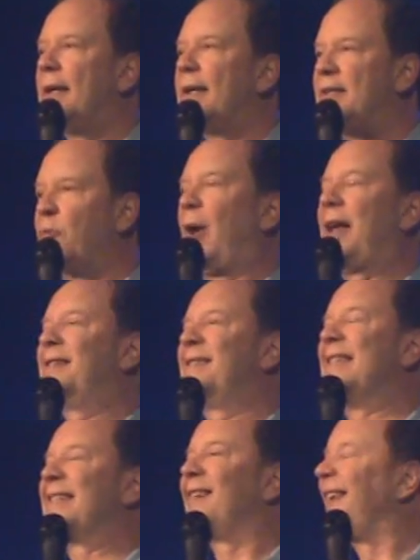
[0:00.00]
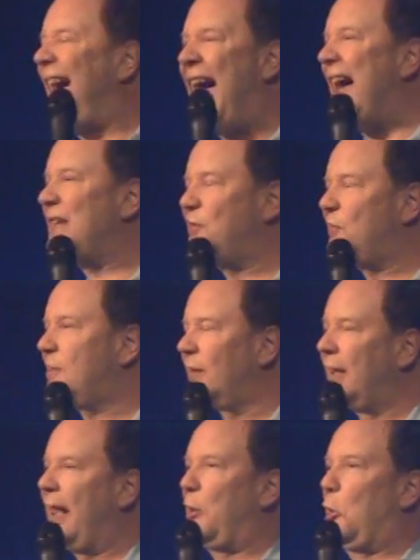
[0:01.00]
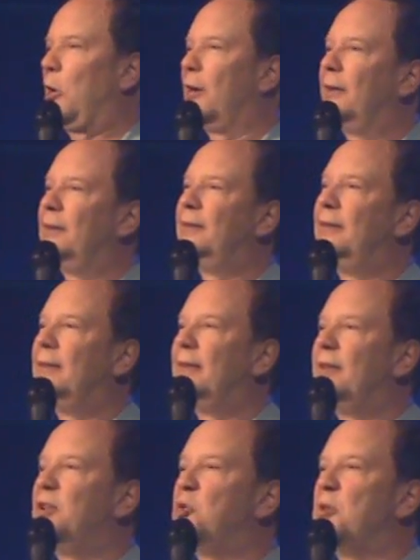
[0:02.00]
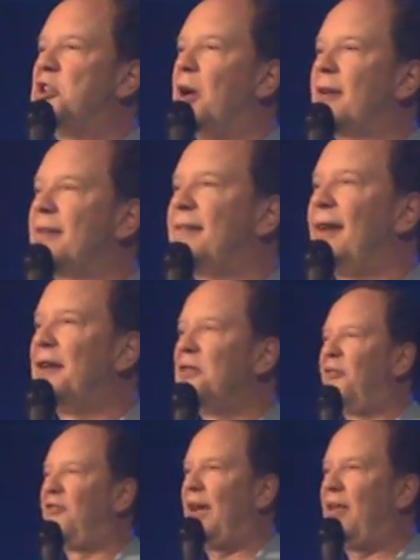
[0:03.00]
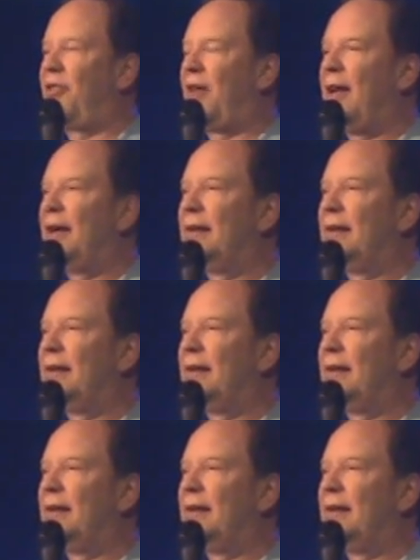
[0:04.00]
as he writes this last letter to his young son in the faith.